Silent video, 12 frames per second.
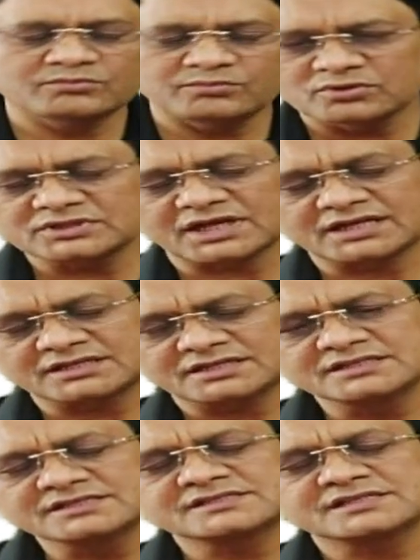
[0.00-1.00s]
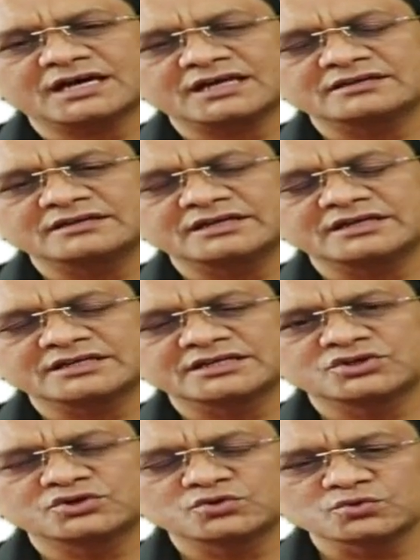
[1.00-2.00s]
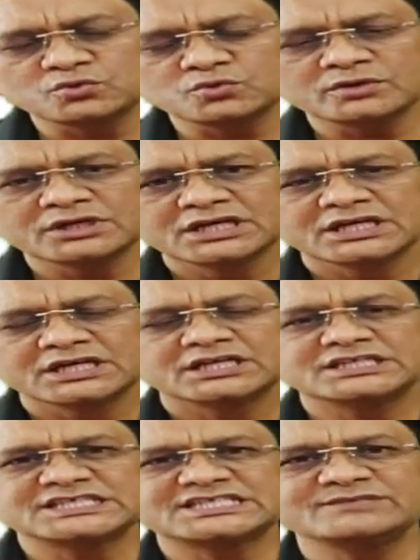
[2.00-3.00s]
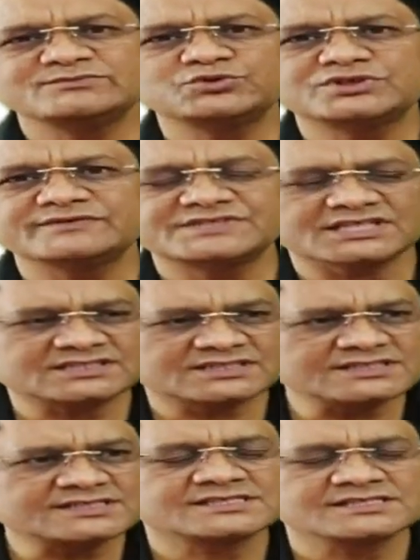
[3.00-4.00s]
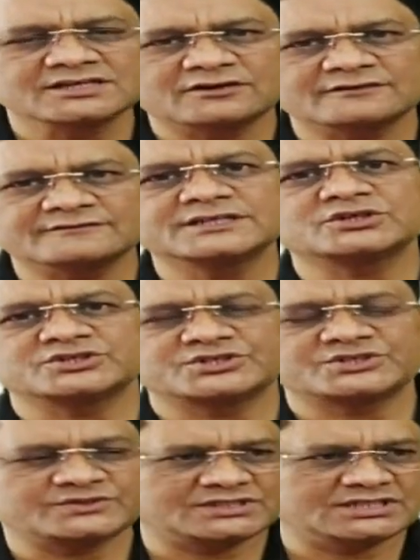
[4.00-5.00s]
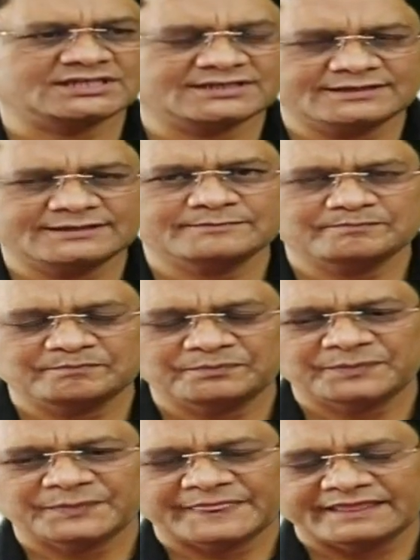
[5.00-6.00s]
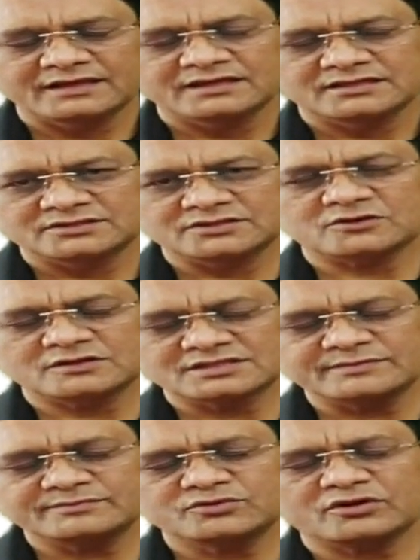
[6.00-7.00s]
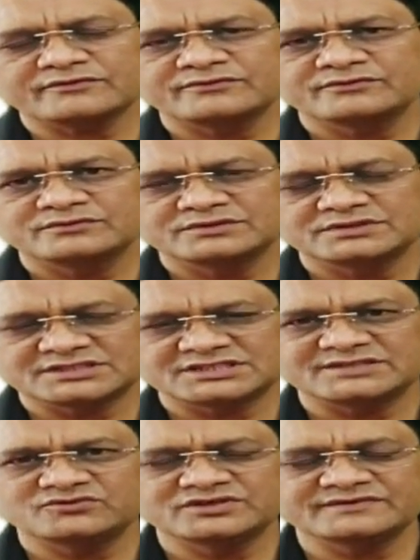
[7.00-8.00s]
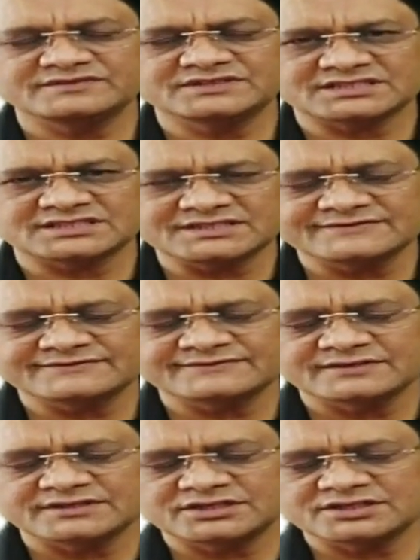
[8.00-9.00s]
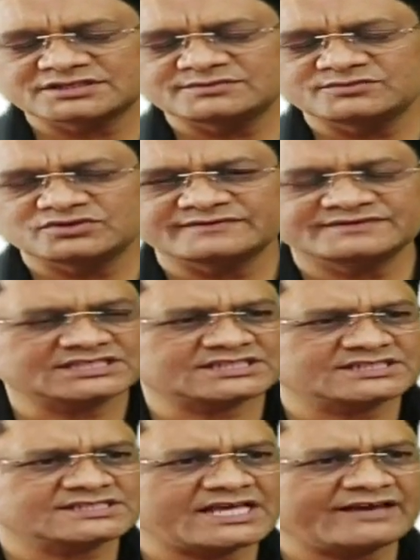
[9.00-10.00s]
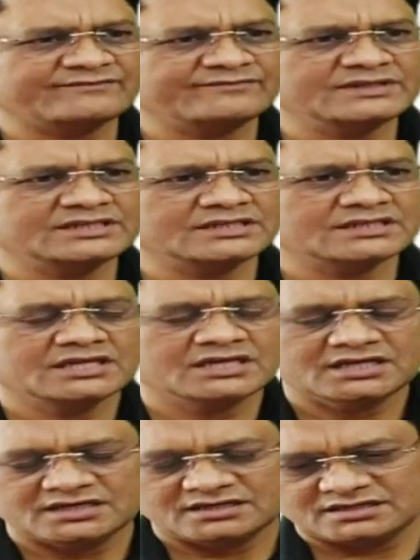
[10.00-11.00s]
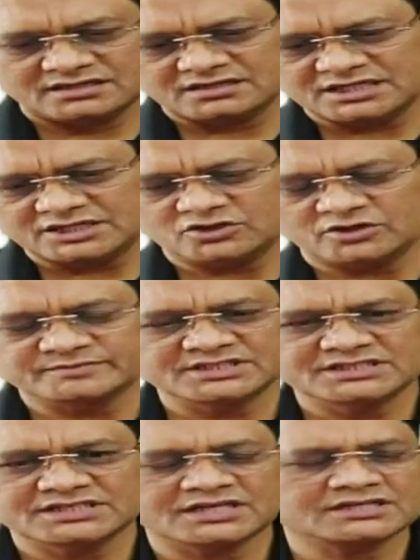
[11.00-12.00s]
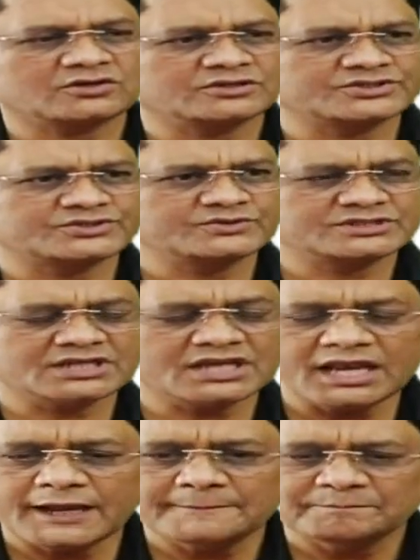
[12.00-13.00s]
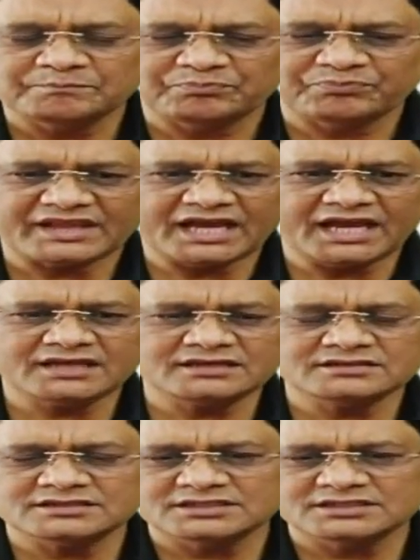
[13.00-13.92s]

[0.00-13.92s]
both articles are related to distributive justice of the Constitution. The concept of distributive justice have been adopted in our Constitution, and